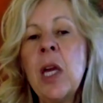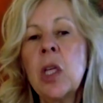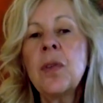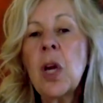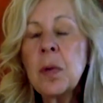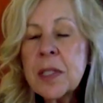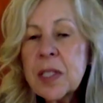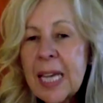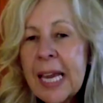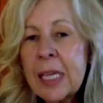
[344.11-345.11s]
You don't
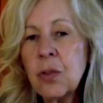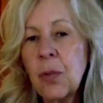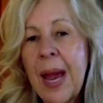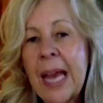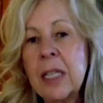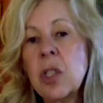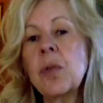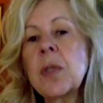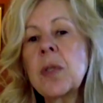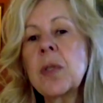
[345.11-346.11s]
slay your dragons,
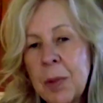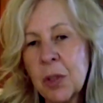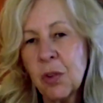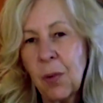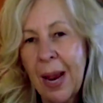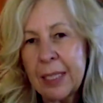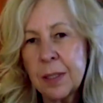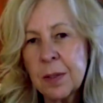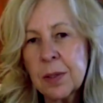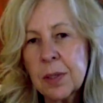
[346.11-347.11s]
you tame your ah,
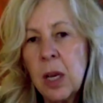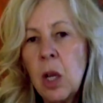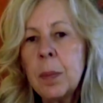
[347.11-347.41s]
dragons. okay.